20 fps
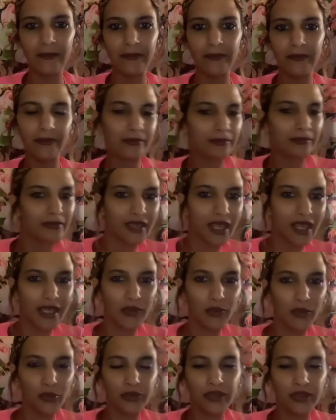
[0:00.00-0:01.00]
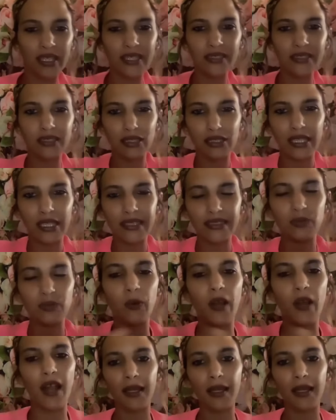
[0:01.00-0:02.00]
Like, this, this, what
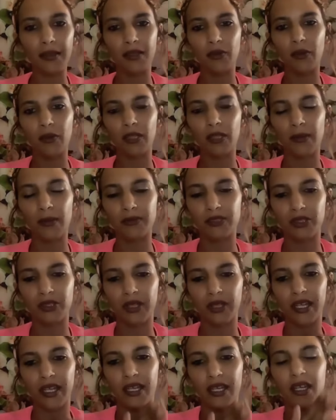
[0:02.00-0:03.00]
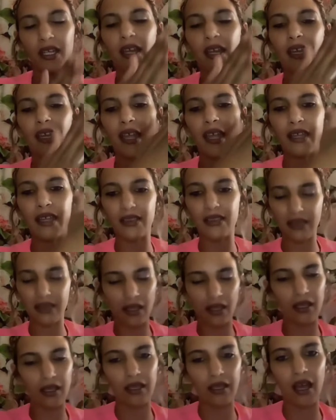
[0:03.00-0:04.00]
I am doing and the
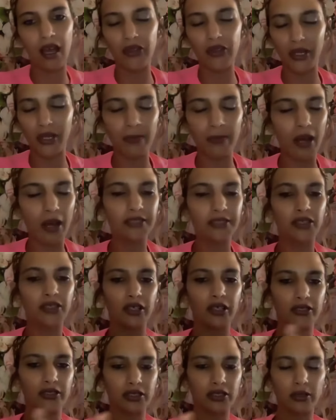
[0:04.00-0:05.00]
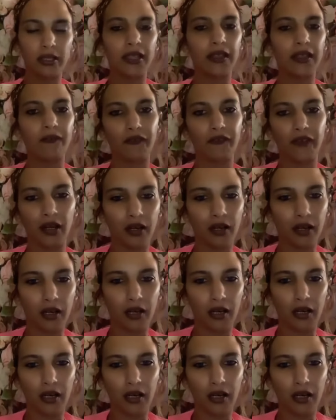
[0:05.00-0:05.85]
other mods are doing for her.